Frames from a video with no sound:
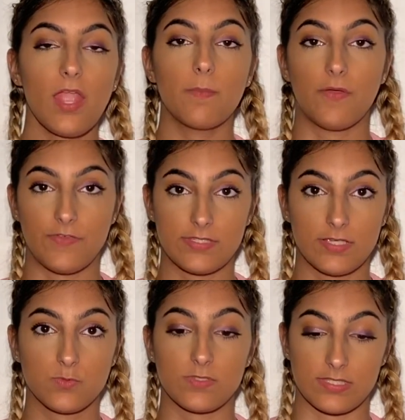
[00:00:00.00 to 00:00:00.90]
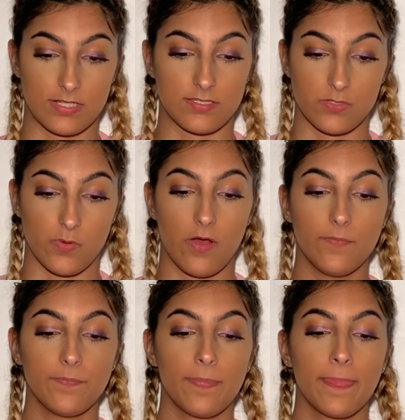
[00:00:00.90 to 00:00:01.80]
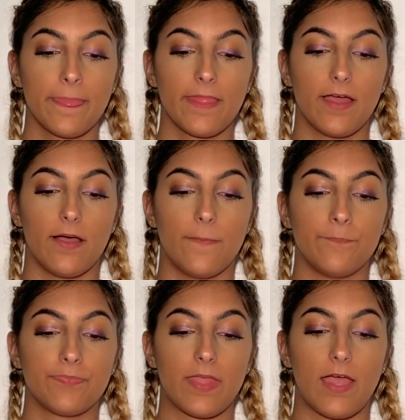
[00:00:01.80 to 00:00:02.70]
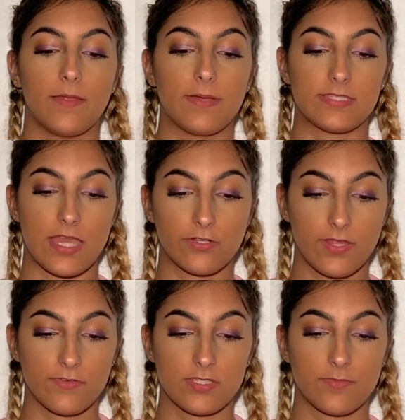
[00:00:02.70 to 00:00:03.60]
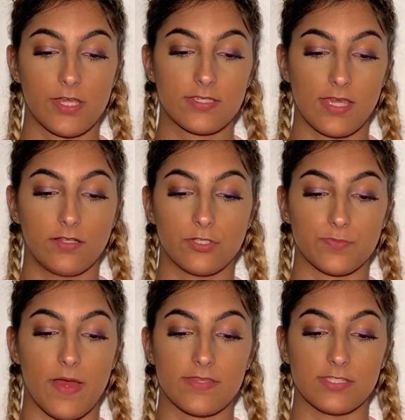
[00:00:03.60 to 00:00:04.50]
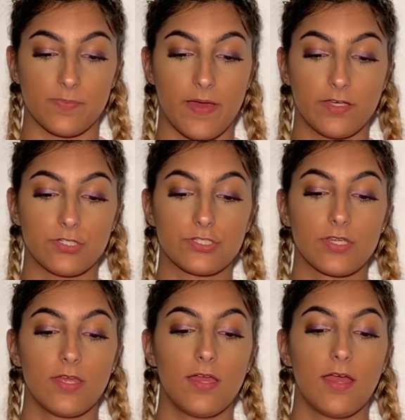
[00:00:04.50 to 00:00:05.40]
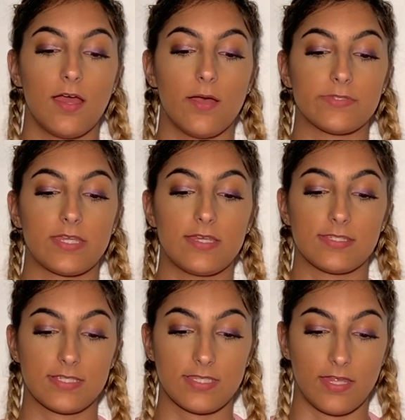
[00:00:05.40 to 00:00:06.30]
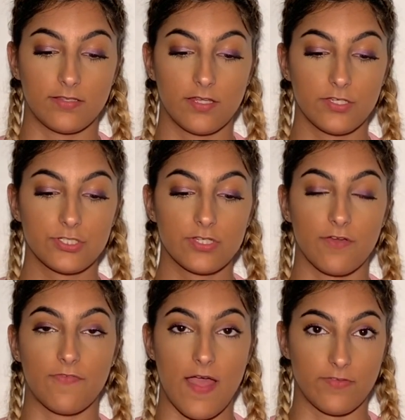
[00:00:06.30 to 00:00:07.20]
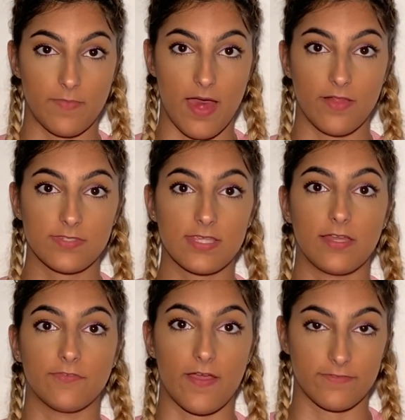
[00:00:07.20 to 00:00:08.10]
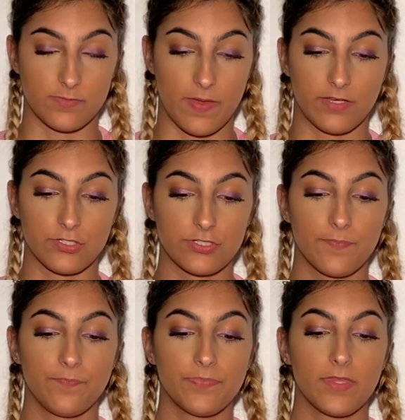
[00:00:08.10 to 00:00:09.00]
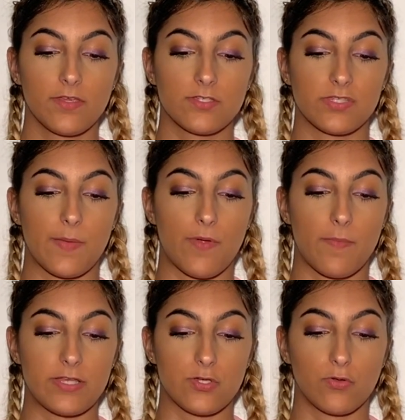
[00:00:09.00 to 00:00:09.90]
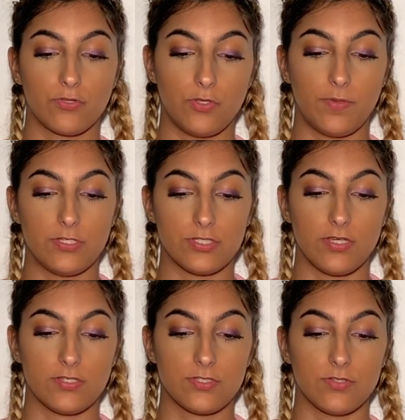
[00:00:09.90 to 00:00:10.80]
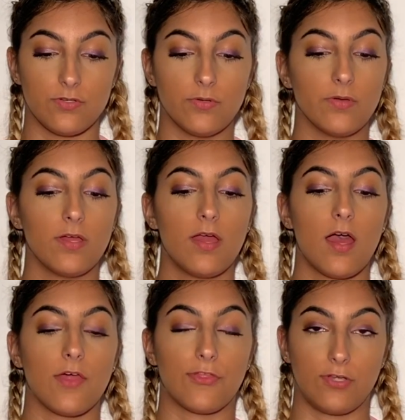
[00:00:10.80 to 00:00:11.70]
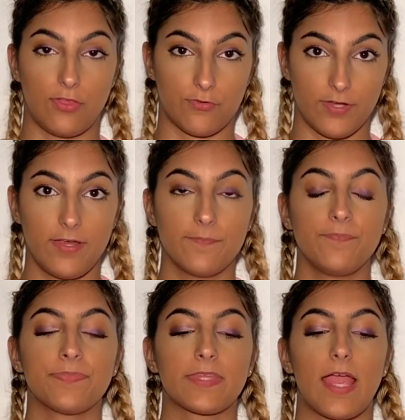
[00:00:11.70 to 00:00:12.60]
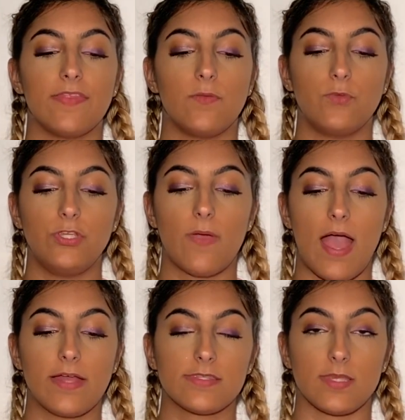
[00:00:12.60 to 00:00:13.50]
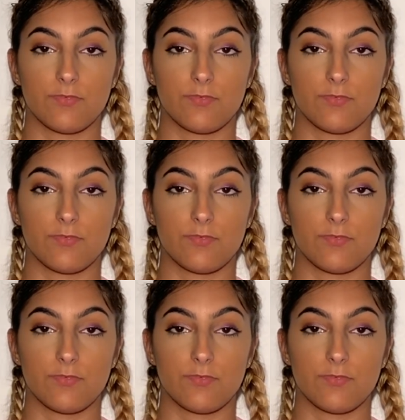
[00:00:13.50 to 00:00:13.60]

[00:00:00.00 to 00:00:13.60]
My physics was a 6 as well. And my standard level subjects, English, maths, and Spanish, I was getting a 6 in English, a 5 in maths, and a 5 in Spanish. So that brought my total UPG to a 33. And then when you add